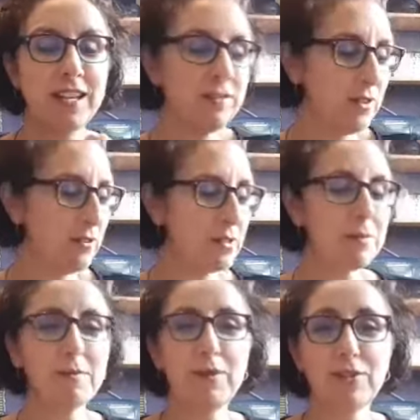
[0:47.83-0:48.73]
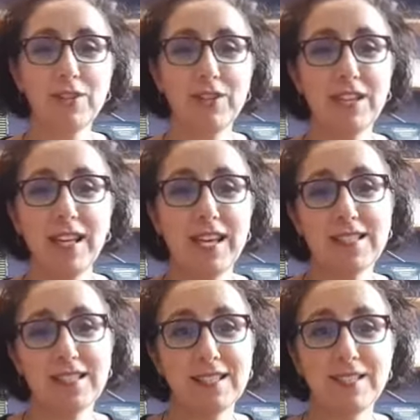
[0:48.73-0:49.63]
even though this promotion only
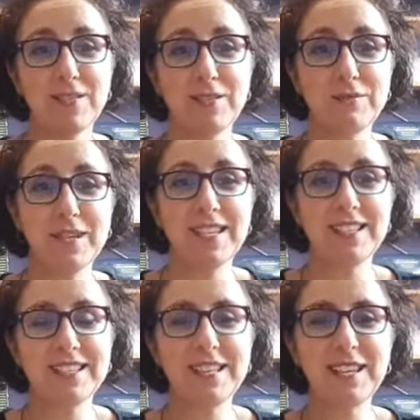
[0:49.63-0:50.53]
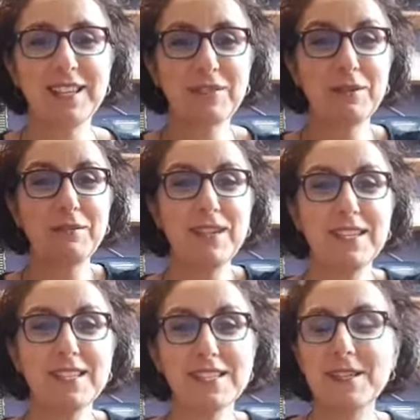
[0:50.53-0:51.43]
lasts like 2 weeks, 3
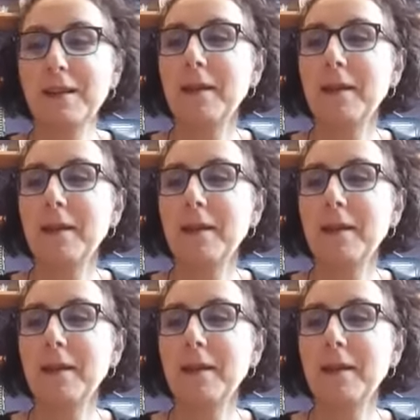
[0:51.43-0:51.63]
weeks.